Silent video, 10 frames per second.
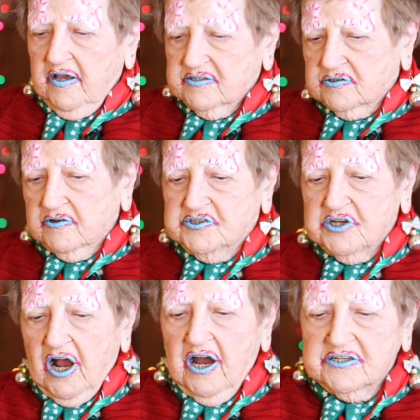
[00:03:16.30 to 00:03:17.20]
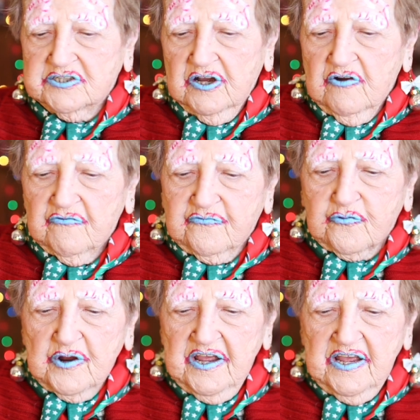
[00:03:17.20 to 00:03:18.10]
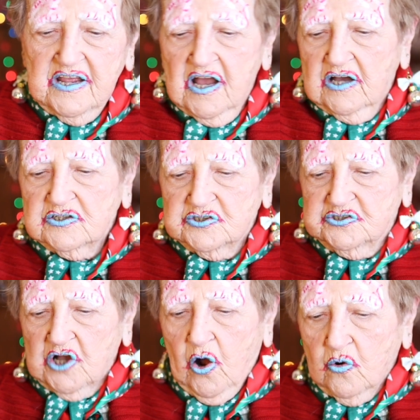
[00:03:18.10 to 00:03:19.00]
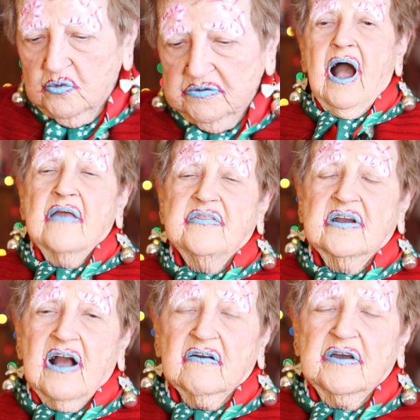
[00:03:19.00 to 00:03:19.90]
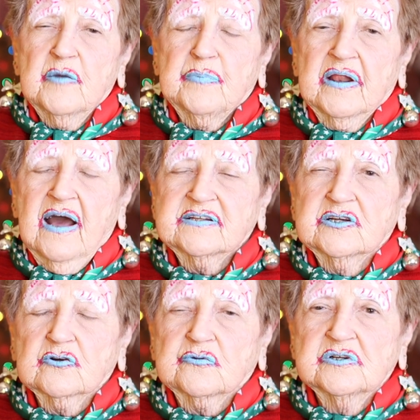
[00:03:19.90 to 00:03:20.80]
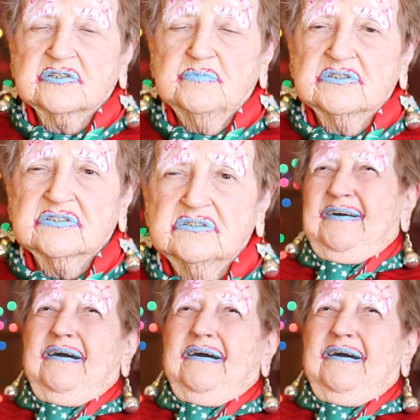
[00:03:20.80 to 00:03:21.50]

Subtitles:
It's a judge-free zone. I think I'll keep it on till Christmas.